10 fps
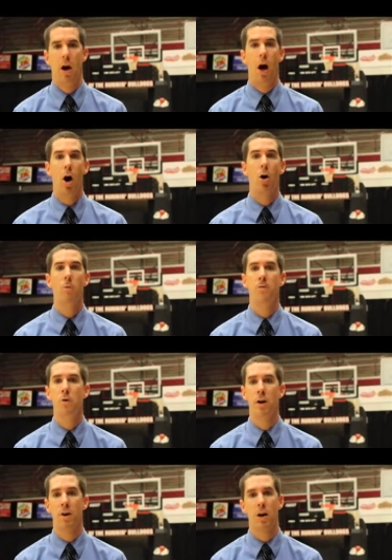I hope if
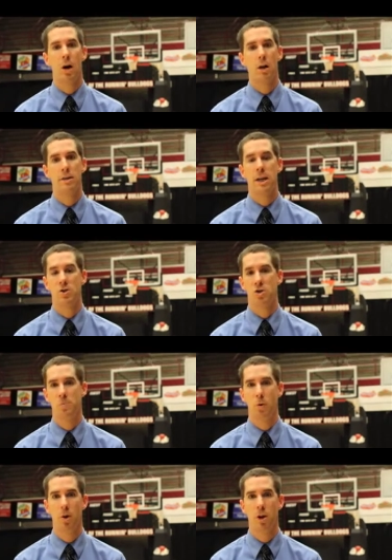you have a contest or
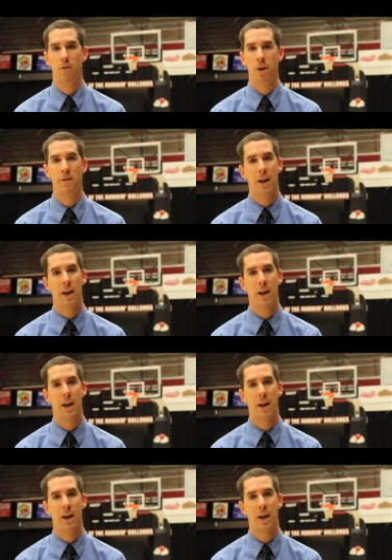sporting event